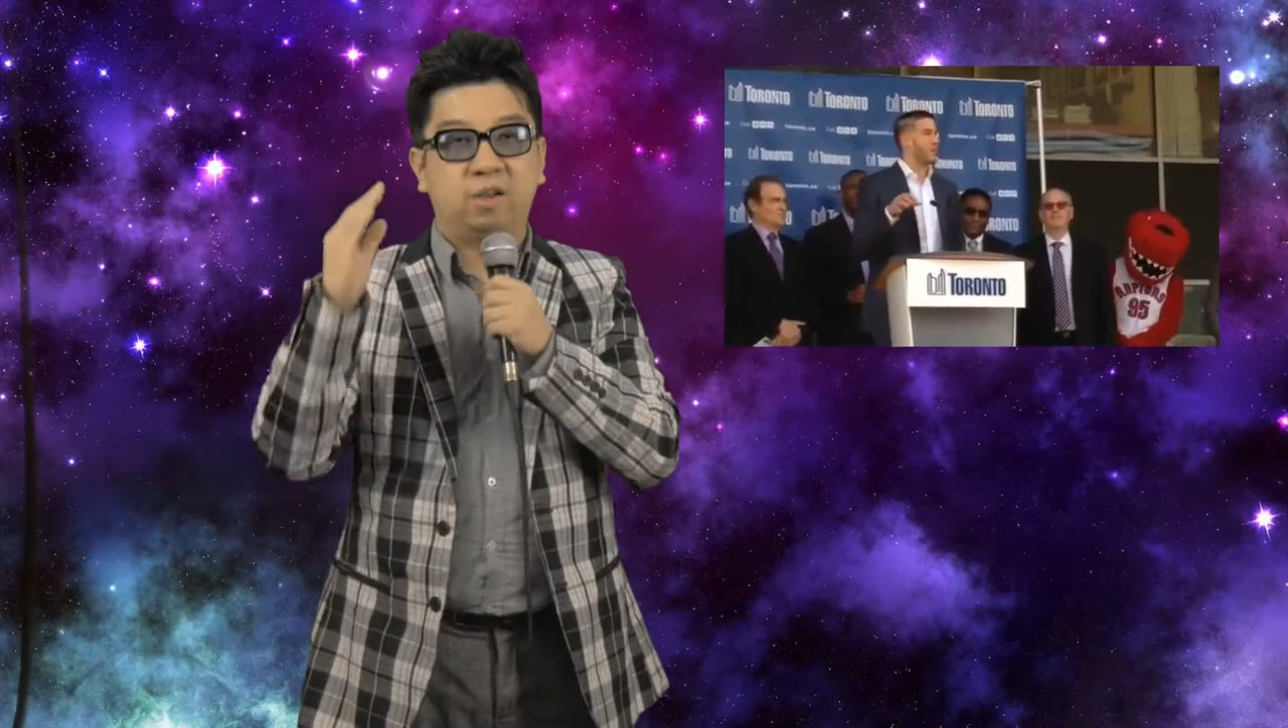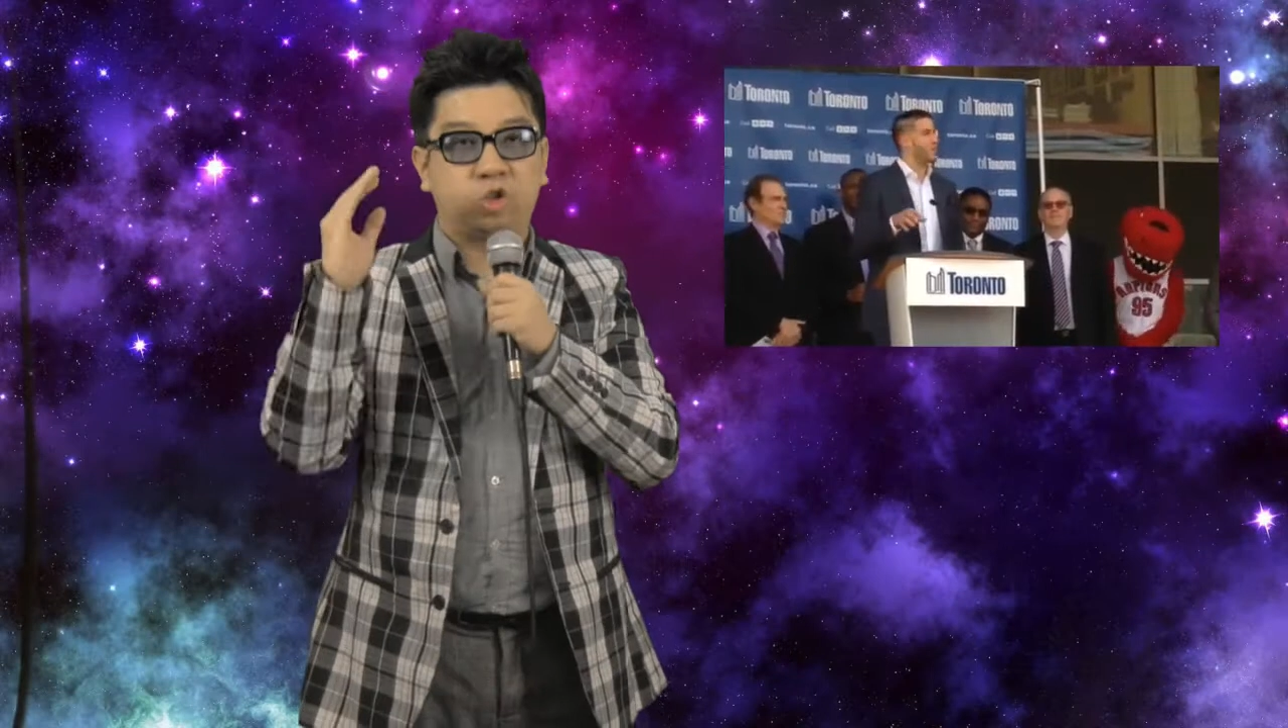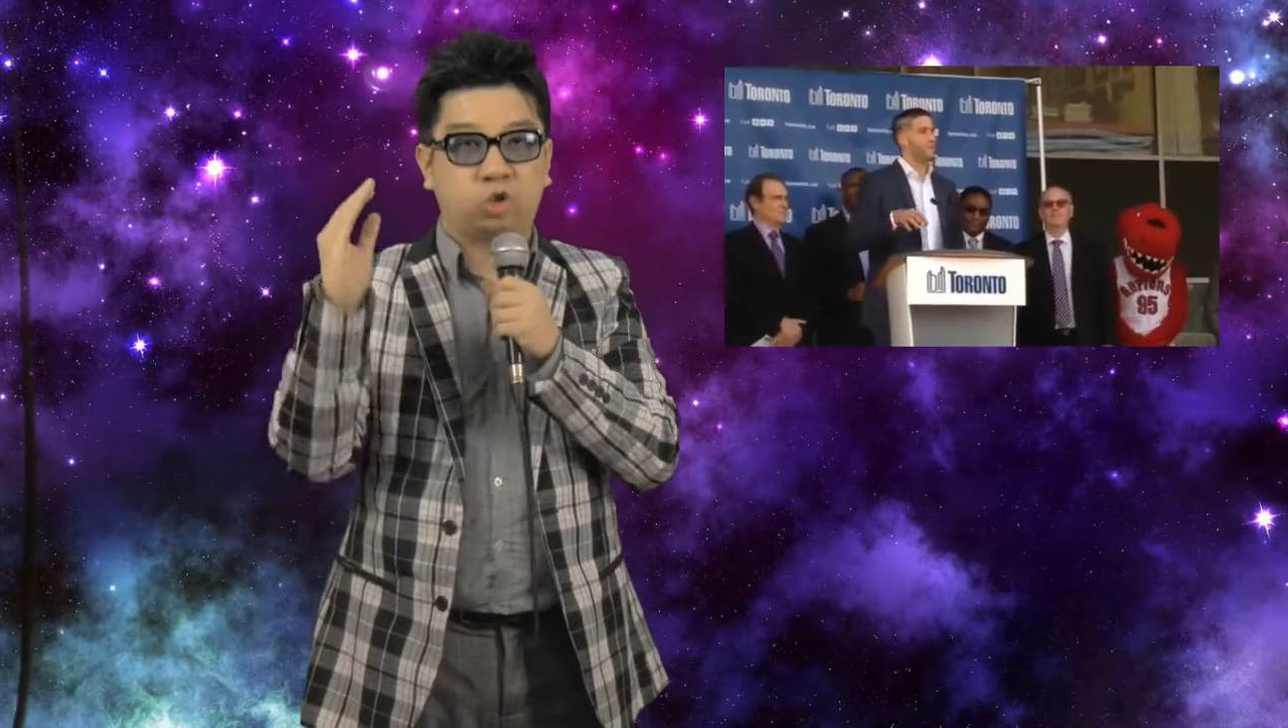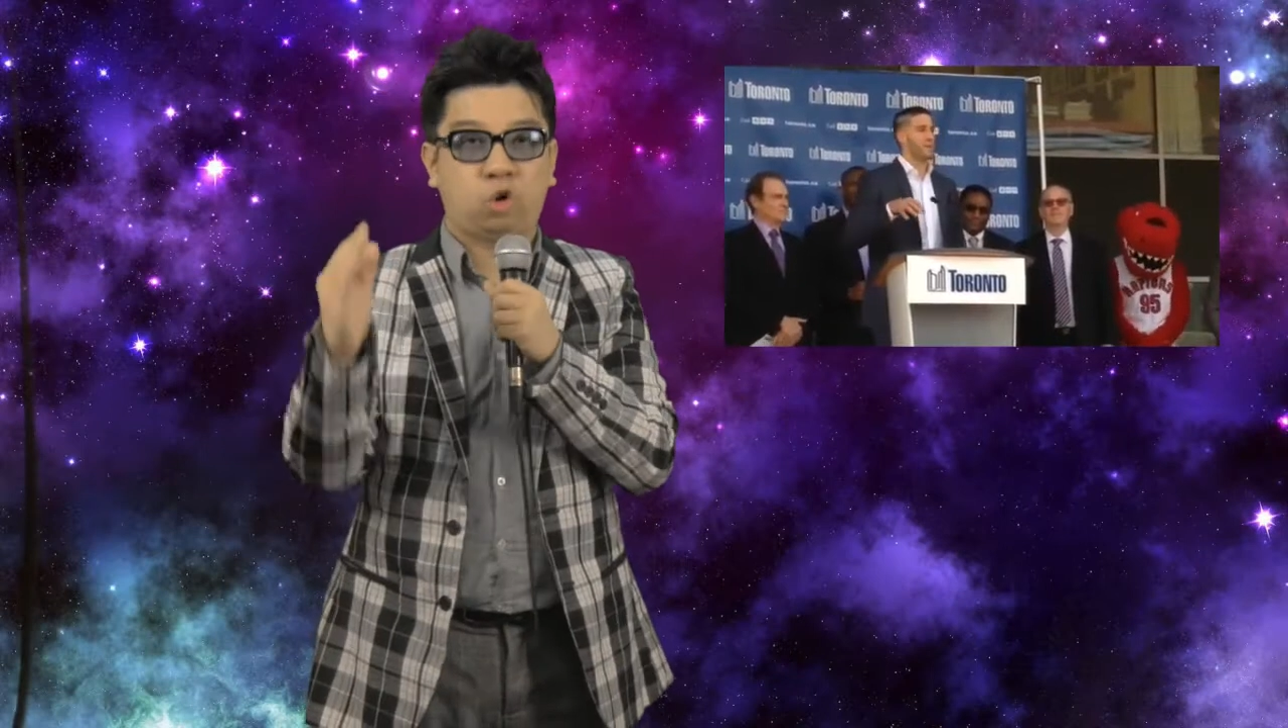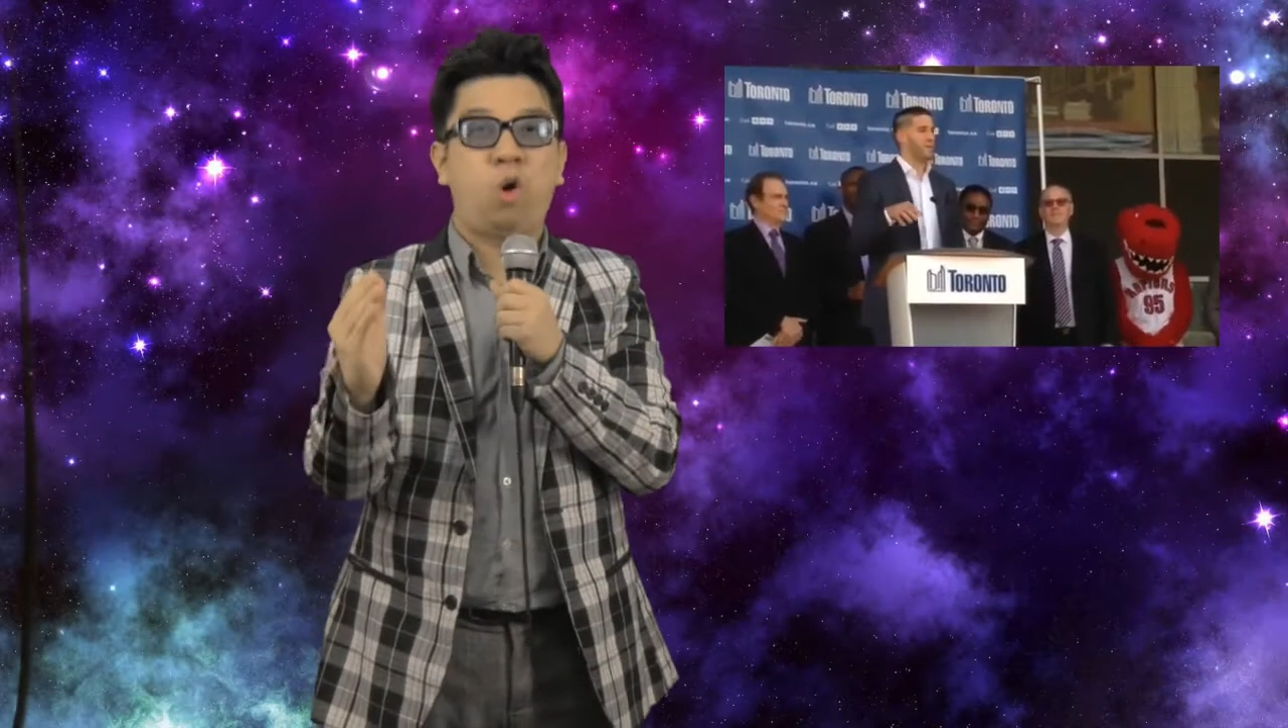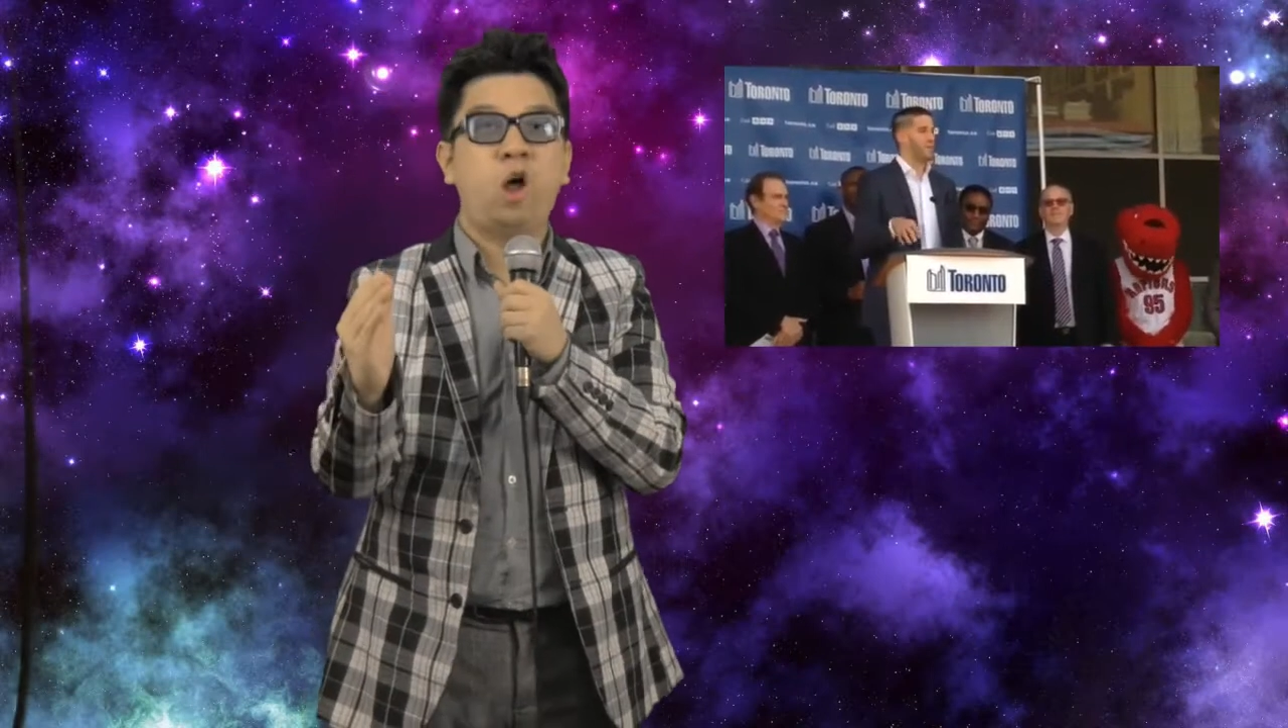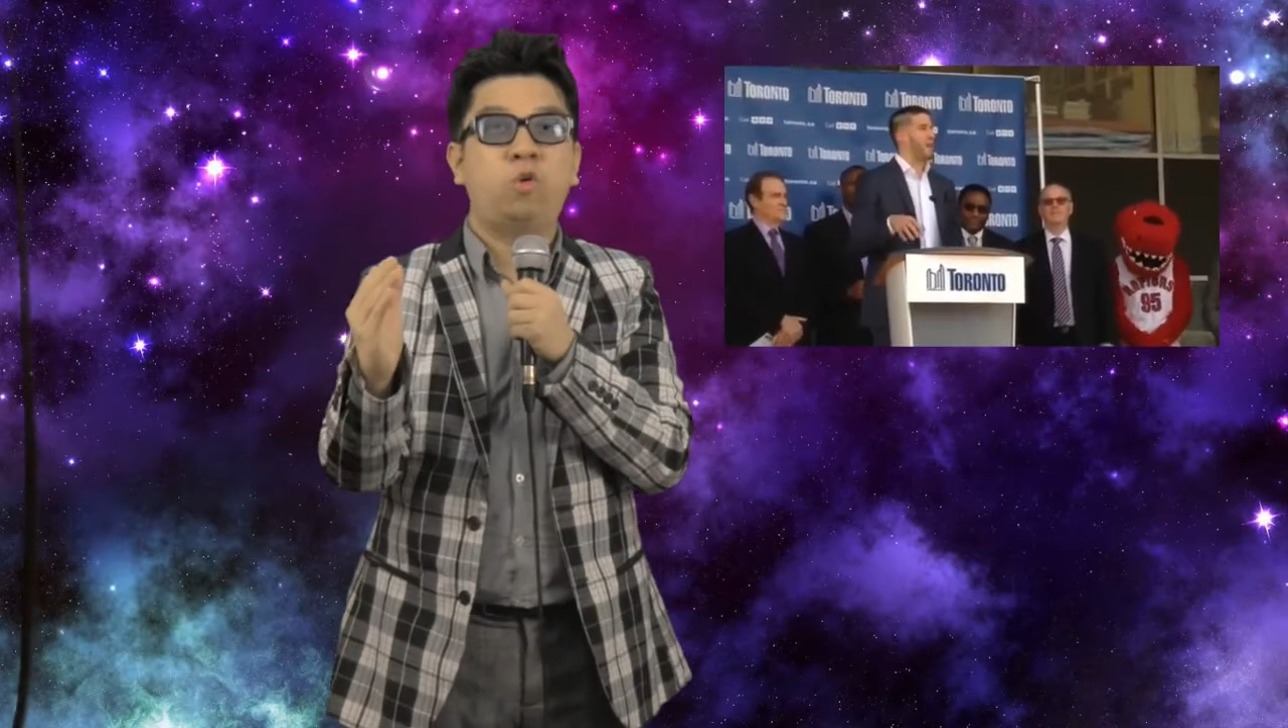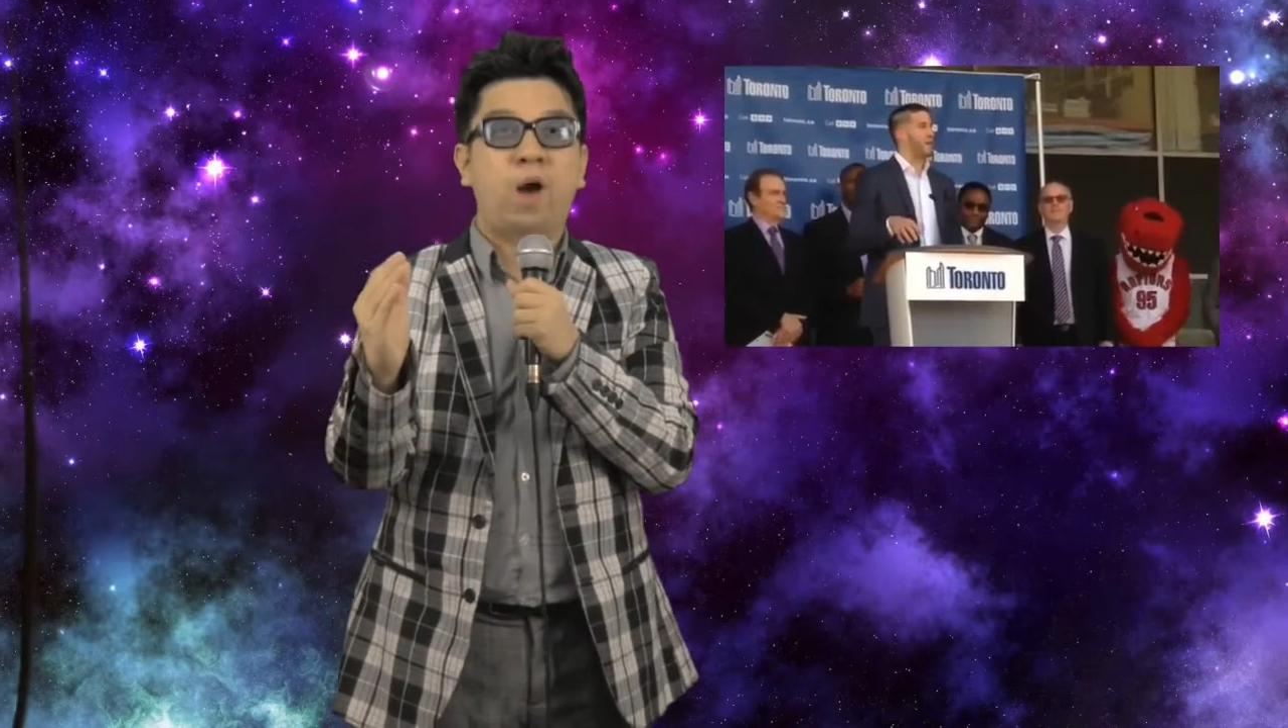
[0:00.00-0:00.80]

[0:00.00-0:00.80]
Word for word: the Toronto